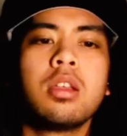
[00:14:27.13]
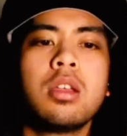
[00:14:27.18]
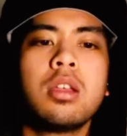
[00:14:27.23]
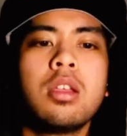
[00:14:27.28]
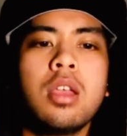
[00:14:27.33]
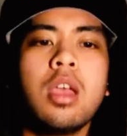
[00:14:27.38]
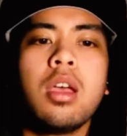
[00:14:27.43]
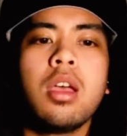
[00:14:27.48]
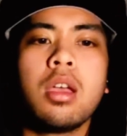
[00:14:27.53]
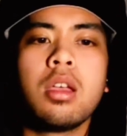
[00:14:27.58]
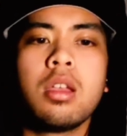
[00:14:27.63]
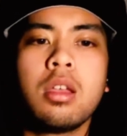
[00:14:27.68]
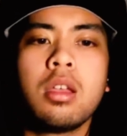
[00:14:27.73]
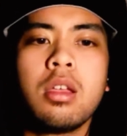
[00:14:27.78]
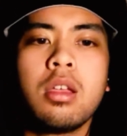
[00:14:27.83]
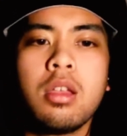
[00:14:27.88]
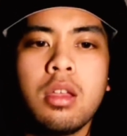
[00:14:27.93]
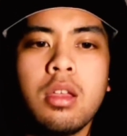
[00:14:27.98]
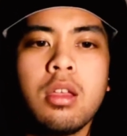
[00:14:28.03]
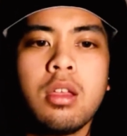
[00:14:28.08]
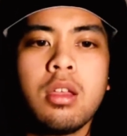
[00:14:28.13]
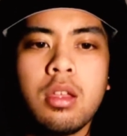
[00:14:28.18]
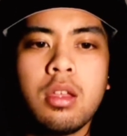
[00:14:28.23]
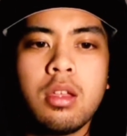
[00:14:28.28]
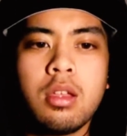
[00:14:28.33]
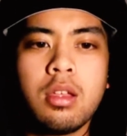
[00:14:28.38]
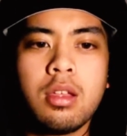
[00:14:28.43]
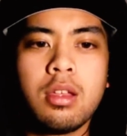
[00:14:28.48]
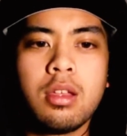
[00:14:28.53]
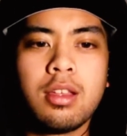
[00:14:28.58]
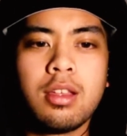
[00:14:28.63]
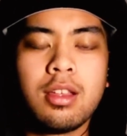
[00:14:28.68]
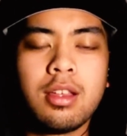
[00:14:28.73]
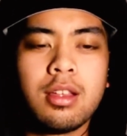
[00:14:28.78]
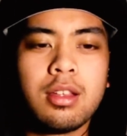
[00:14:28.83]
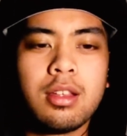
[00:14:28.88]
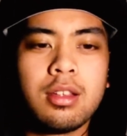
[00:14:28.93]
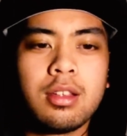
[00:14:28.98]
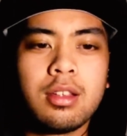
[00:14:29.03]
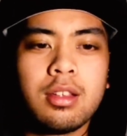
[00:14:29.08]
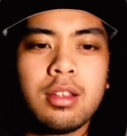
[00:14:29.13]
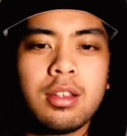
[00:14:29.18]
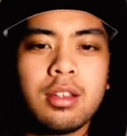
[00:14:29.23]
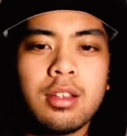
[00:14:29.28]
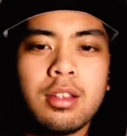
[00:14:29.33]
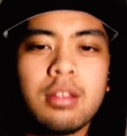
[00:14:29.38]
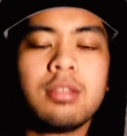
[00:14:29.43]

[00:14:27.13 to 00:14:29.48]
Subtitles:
After that, you just subdivide, then it's